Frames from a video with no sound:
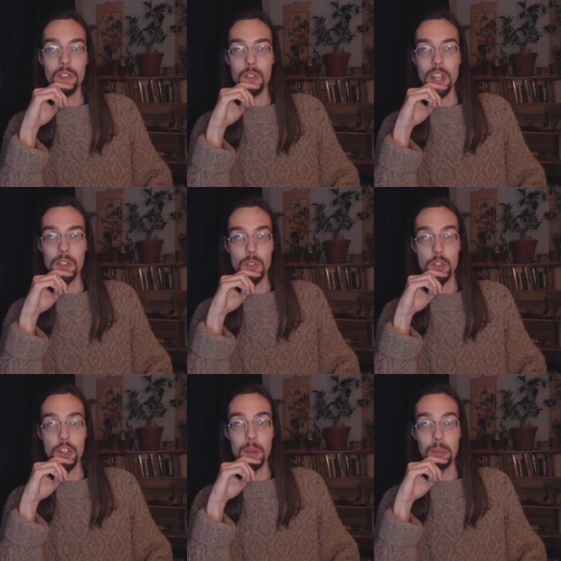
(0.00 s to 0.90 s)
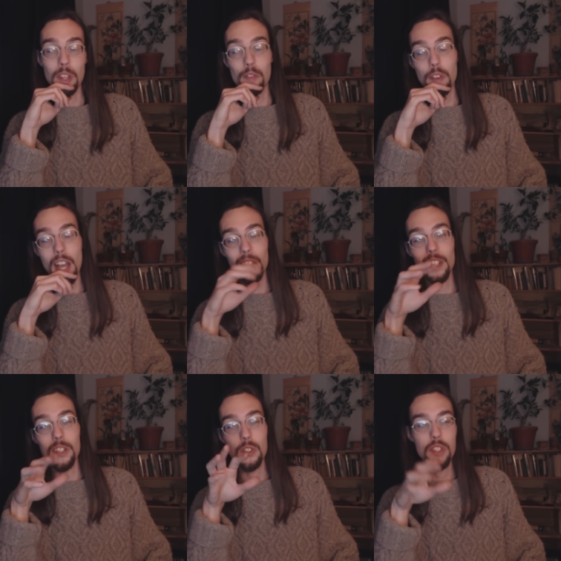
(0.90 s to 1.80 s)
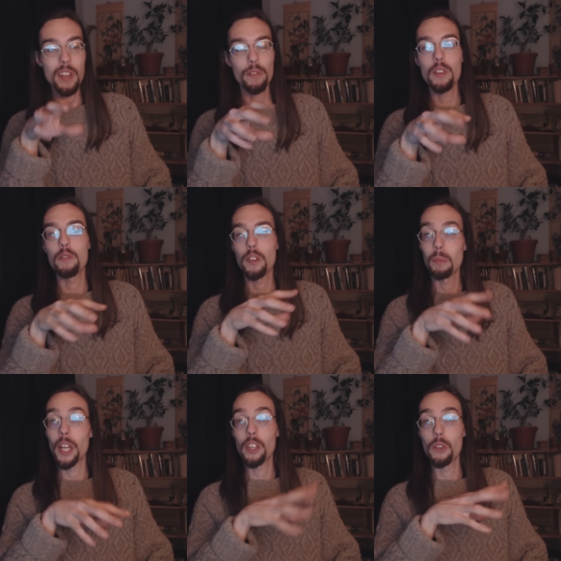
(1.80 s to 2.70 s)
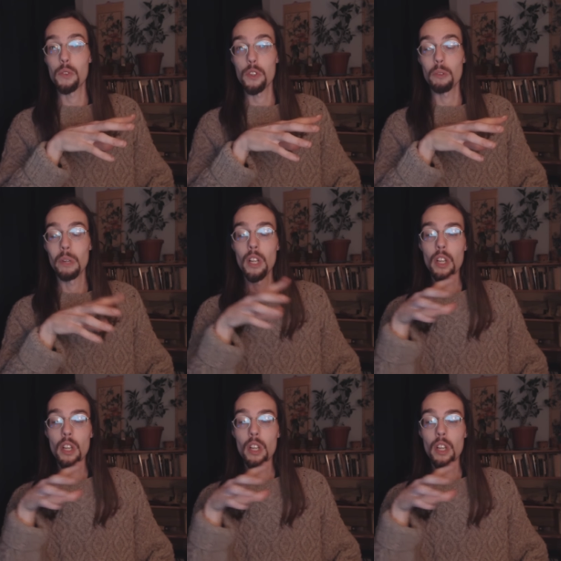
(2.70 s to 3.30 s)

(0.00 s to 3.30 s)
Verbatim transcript: censorship, and the fact that it's different from like YouTube